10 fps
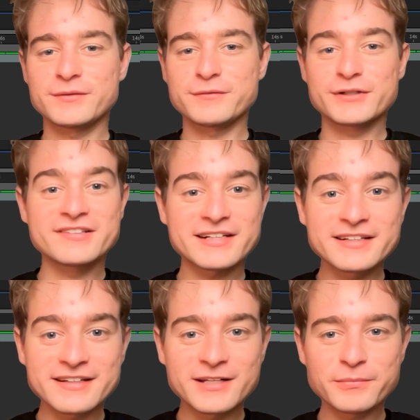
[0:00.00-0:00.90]
For the
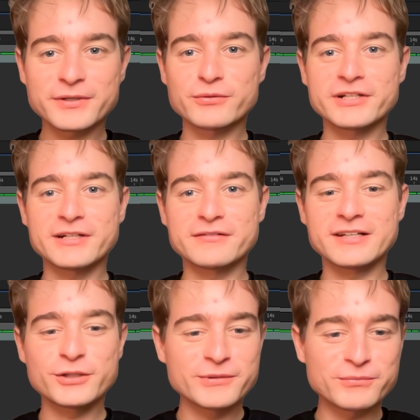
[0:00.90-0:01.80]
second clip, I want to have a
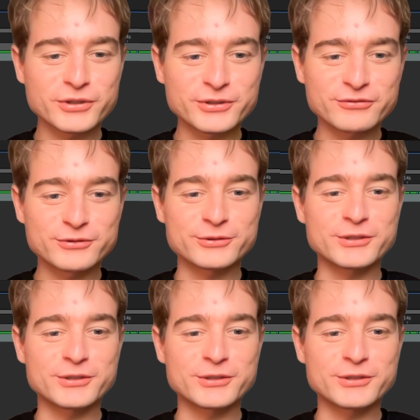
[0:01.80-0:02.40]
little bit more control